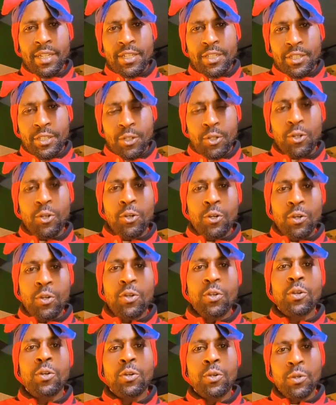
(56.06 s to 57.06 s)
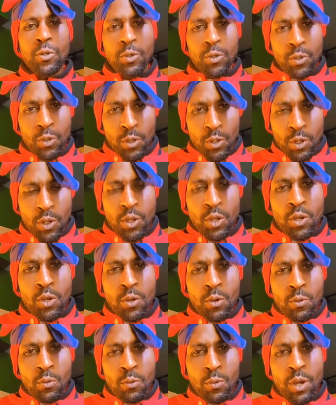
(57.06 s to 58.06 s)
So
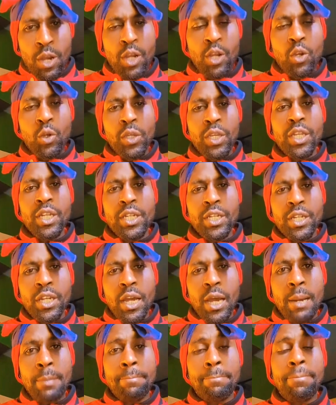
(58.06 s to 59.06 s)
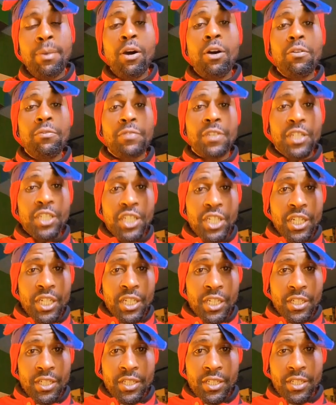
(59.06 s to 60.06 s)
we're looking above the
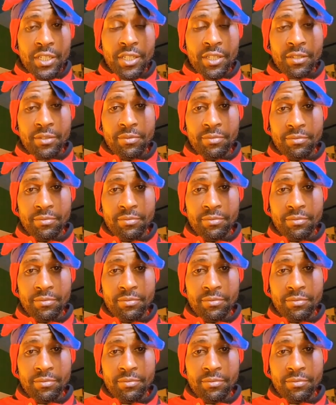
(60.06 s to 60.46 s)
genes.